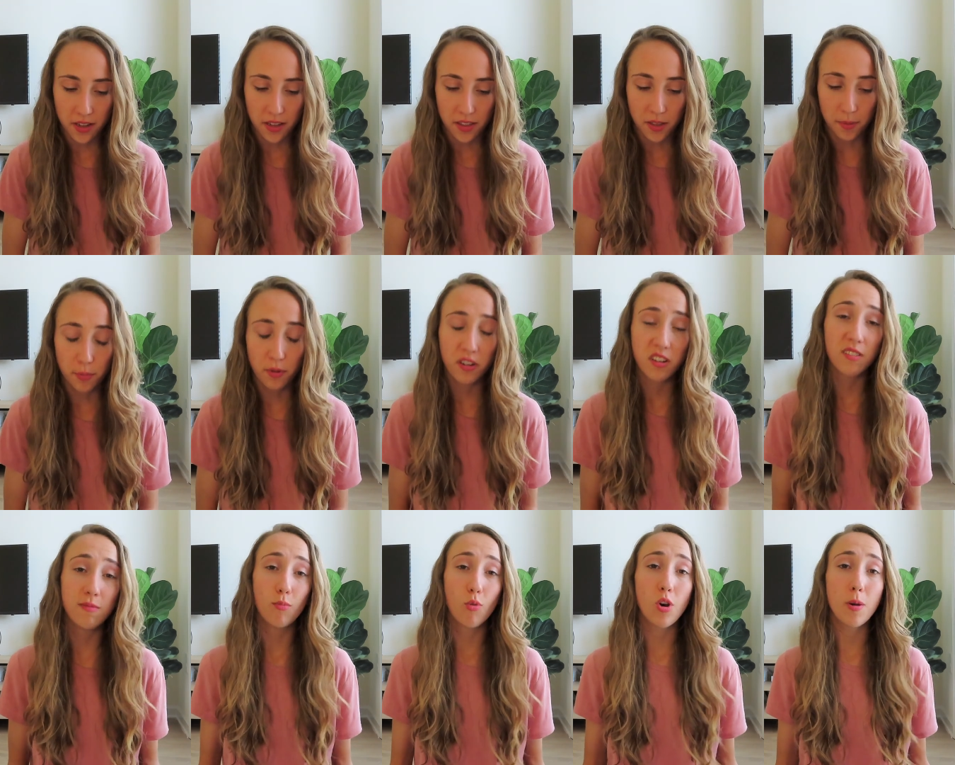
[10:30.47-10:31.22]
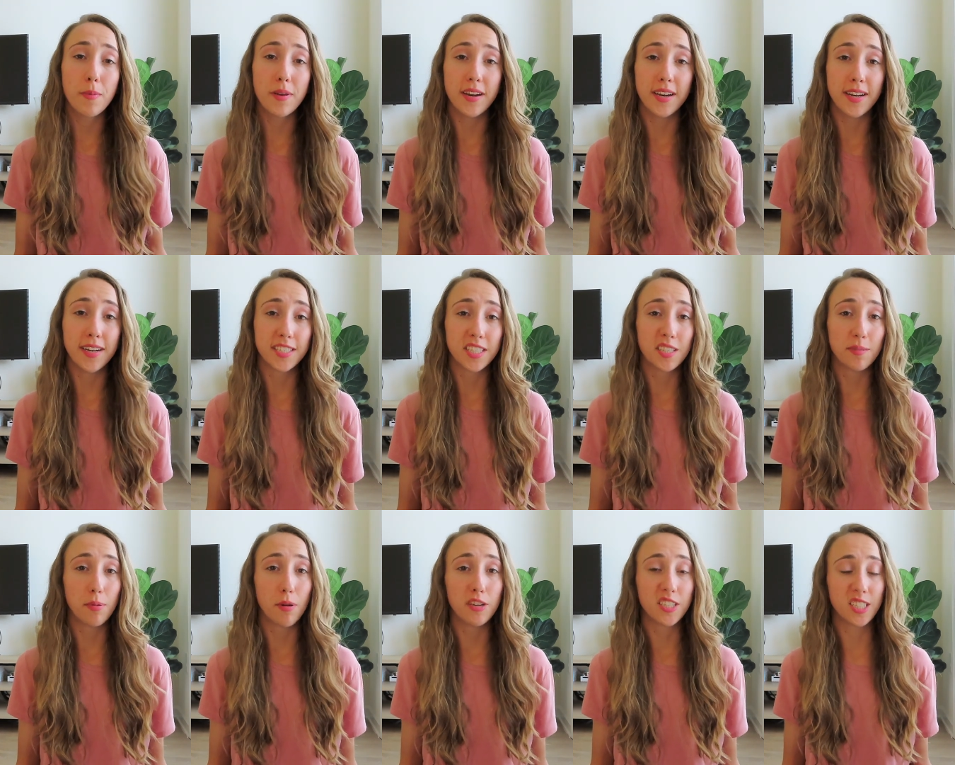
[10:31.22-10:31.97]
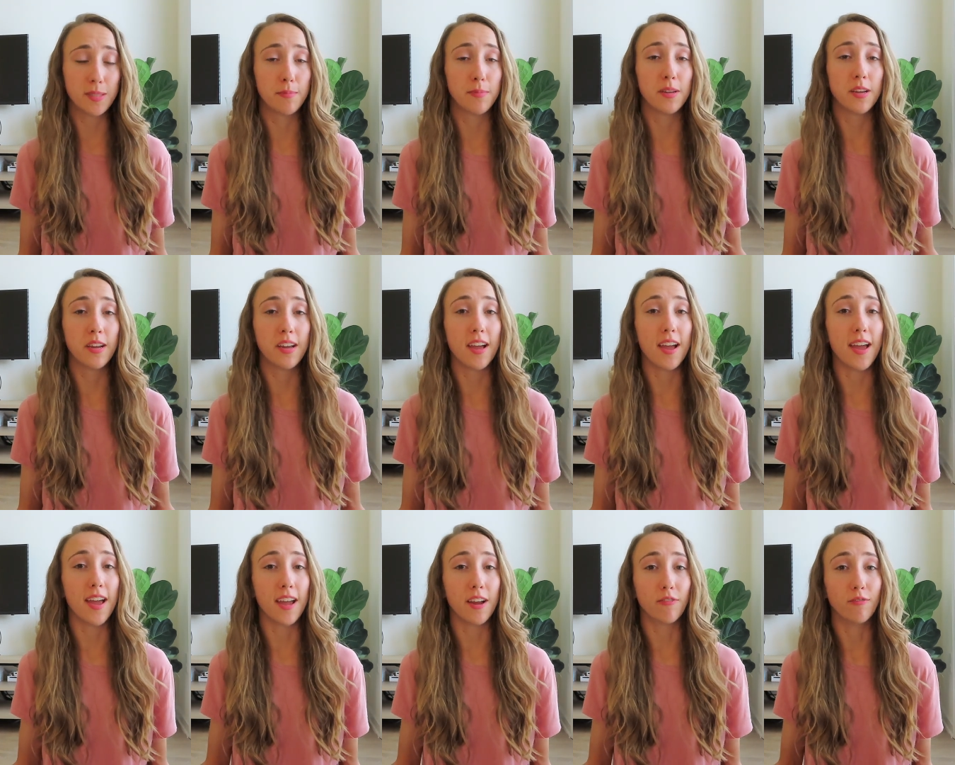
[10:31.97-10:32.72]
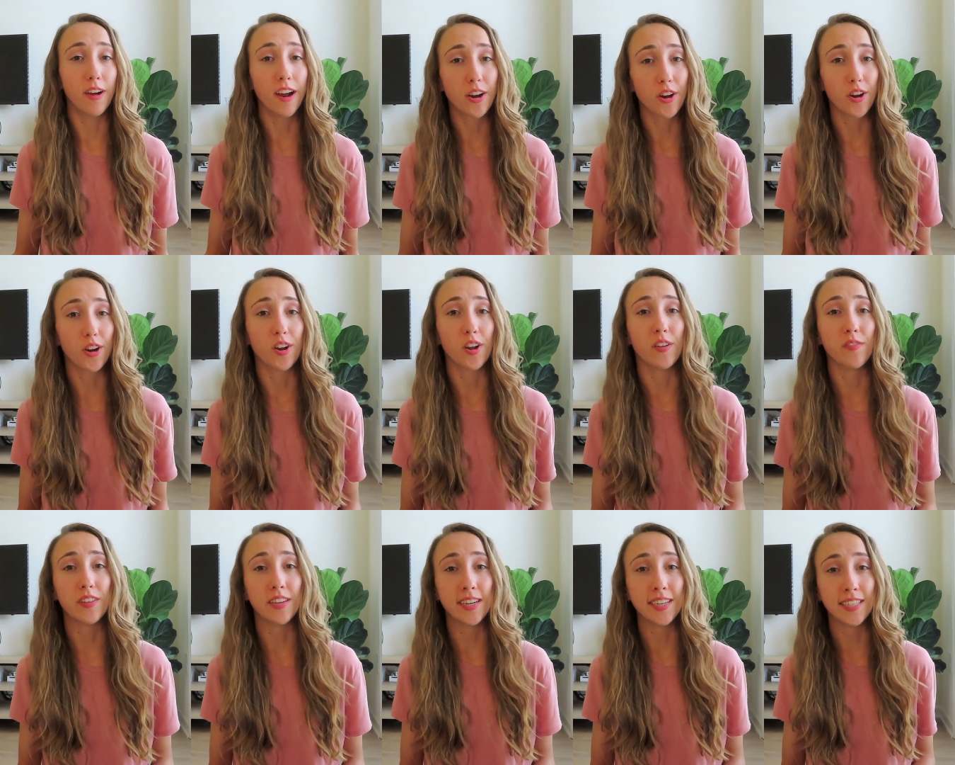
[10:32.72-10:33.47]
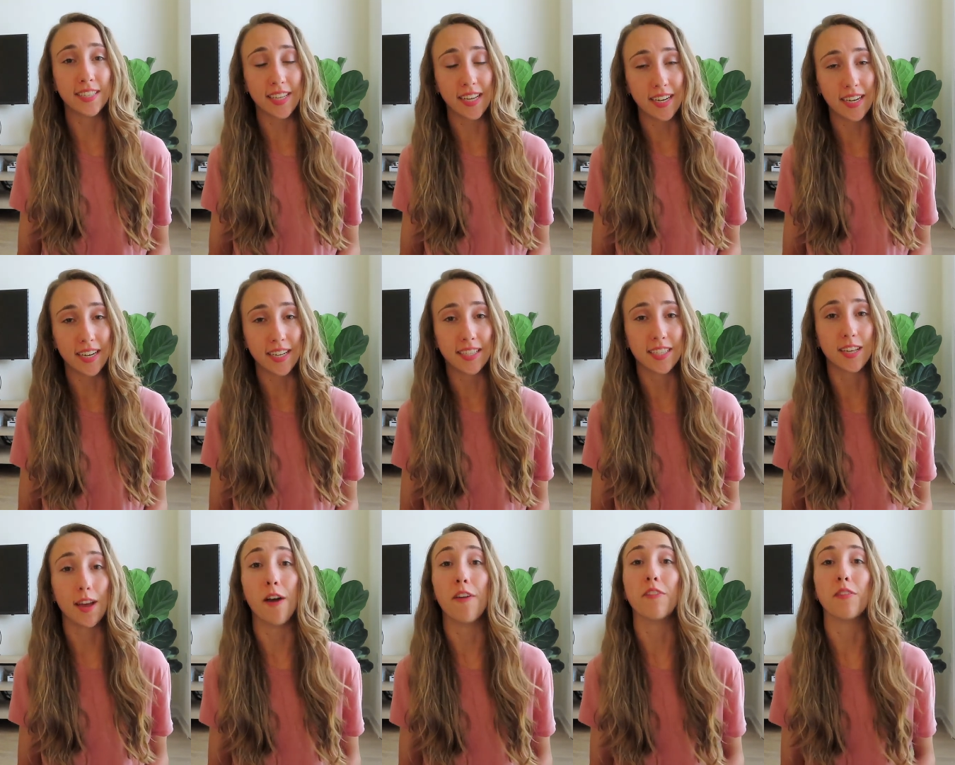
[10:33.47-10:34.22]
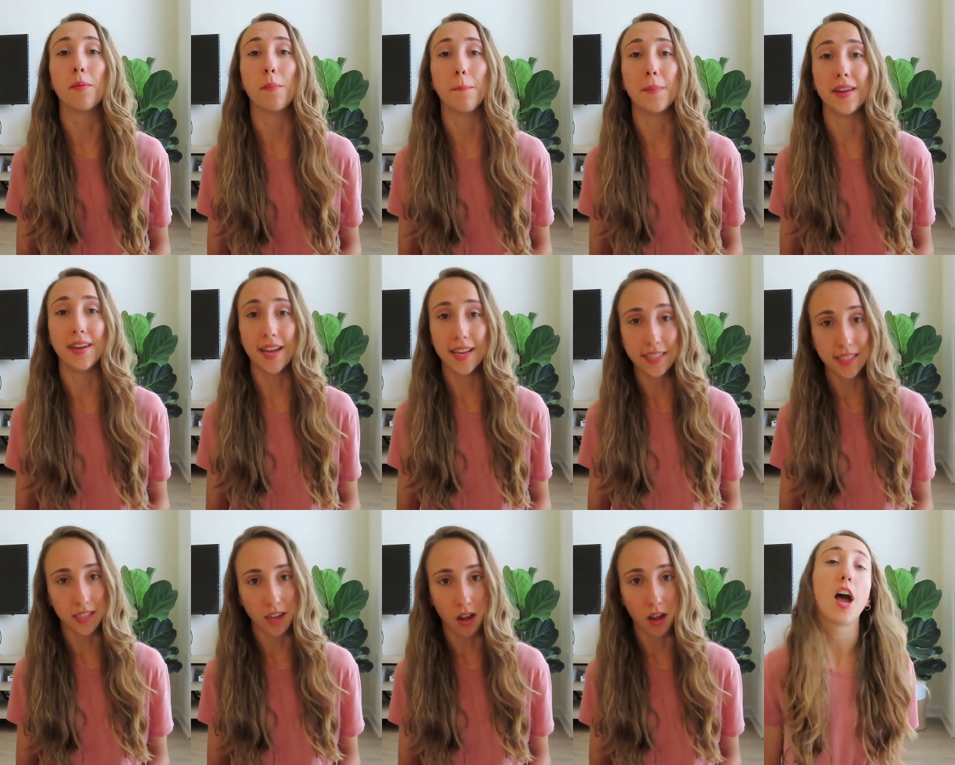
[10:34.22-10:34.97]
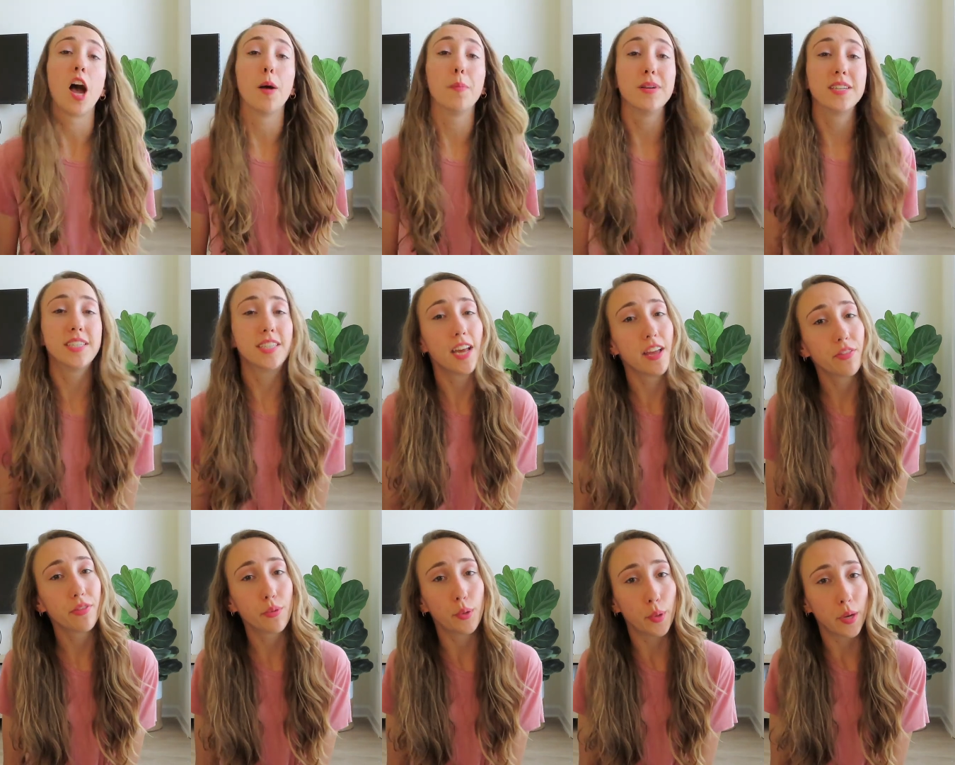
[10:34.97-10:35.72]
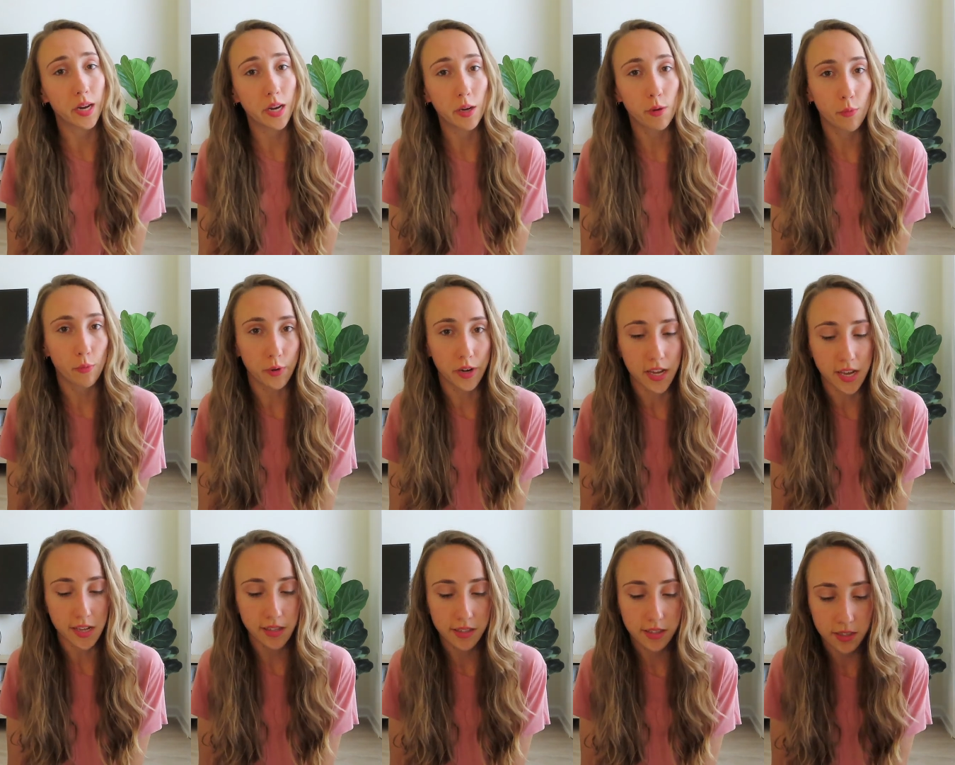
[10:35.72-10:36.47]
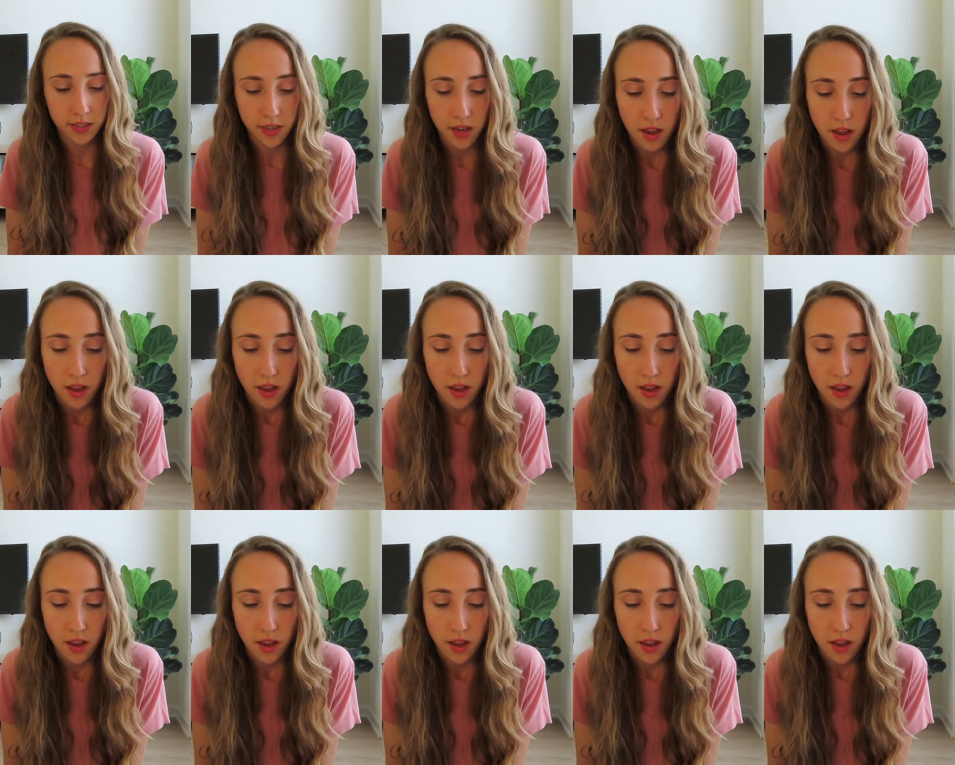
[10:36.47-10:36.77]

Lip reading: The Book of Mormon is supposed to be a record of the descendants of Manasseh. Alma 10:3 reads,